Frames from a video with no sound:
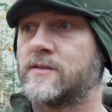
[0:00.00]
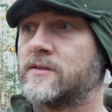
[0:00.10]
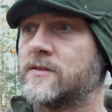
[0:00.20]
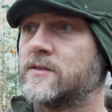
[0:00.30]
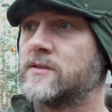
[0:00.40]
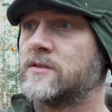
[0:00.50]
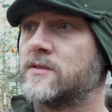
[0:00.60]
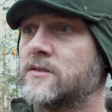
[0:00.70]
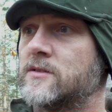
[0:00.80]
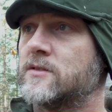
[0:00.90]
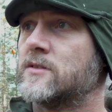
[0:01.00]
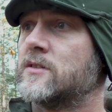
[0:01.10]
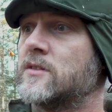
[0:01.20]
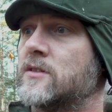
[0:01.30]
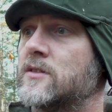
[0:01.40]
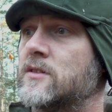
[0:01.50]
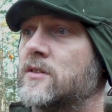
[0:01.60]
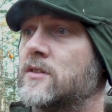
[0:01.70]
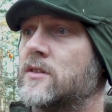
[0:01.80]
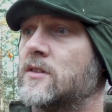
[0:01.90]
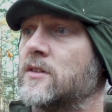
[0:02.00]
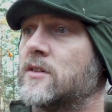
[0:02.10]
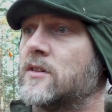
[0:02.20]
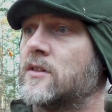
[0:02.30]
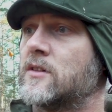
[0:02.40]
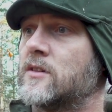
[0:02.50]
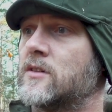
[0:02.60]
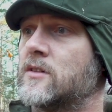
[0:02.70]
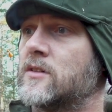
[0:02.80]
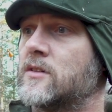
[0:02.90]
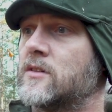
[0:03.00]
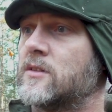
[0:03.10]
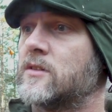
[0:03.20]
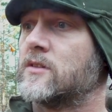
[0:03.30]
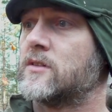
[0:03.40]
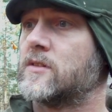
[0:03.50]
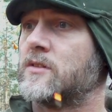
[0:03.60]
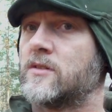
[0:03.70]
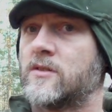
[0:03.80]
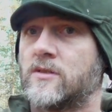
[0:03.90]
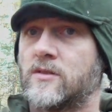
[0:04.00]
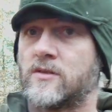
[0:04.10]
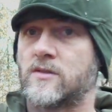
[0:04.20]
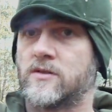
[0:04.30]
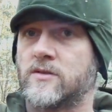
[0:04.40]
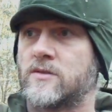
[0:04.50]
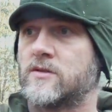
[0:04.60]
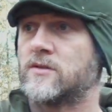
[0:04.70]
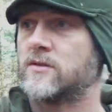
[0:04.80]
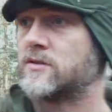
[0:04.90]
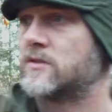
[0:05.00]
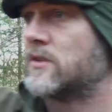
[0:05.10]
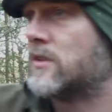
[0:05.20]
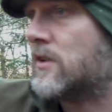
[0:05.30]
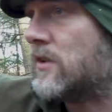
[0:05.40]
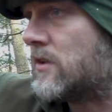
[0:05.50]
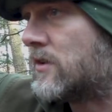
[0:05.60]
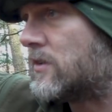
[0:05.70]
[no speech]